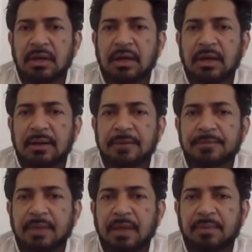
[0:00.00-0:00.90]

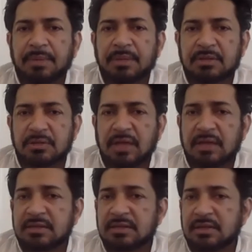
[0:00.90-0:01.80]
But so that
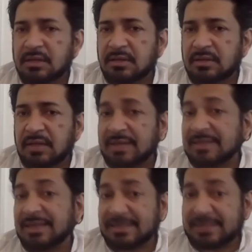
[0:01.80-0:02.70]
is
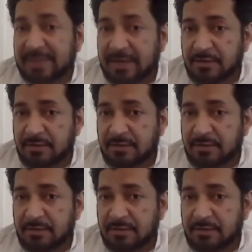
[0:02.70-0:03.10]
the extent